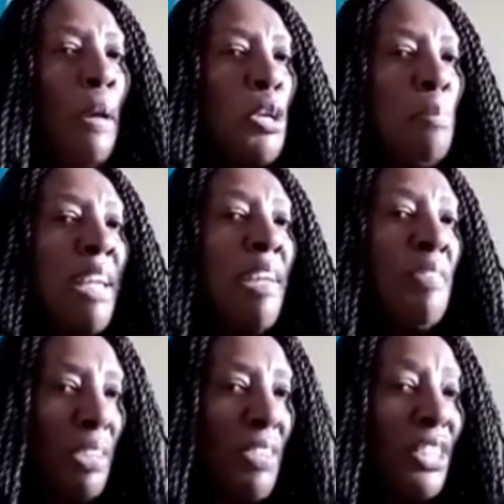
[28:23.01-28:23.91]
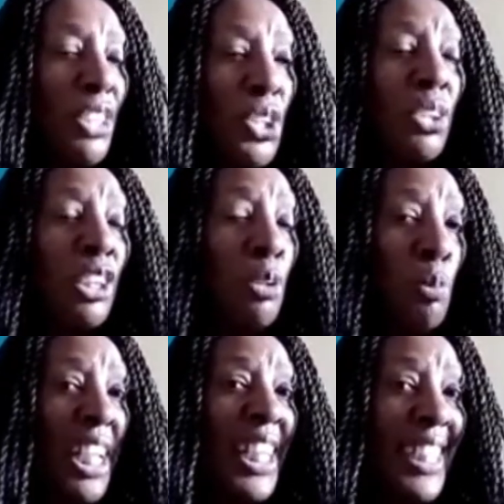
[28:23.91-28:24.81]
you may even have understood it the
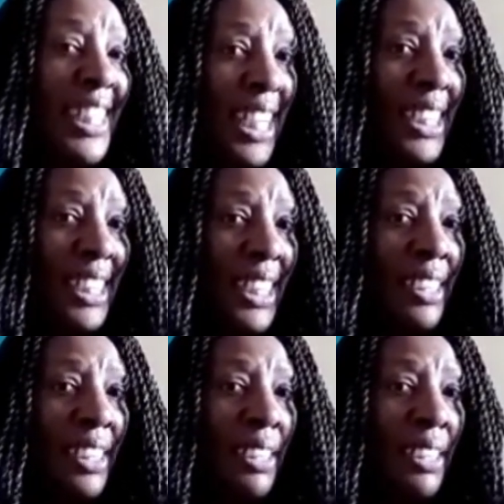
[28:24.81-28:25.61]
way they did,